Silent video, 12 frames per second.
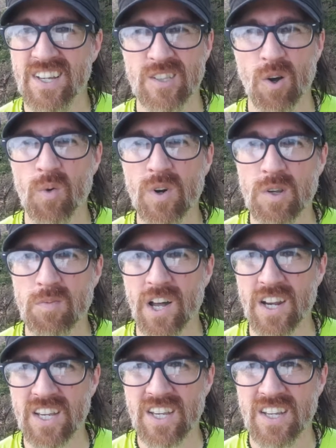don't worry
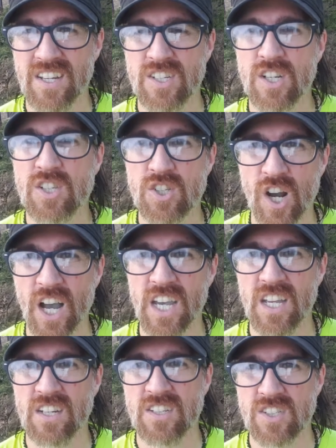about it. Just try
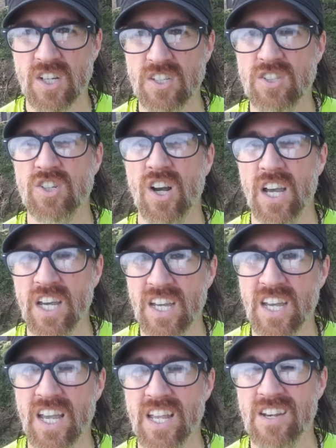it. Just try it.
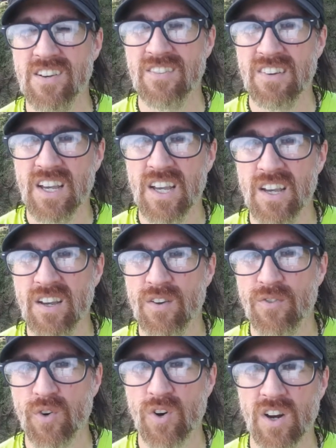And
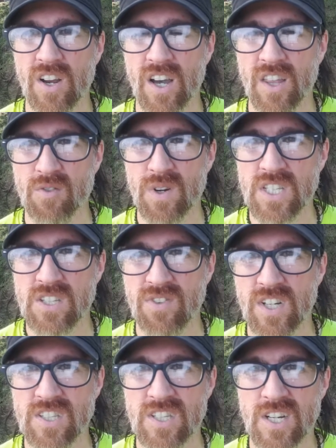for the rest of us,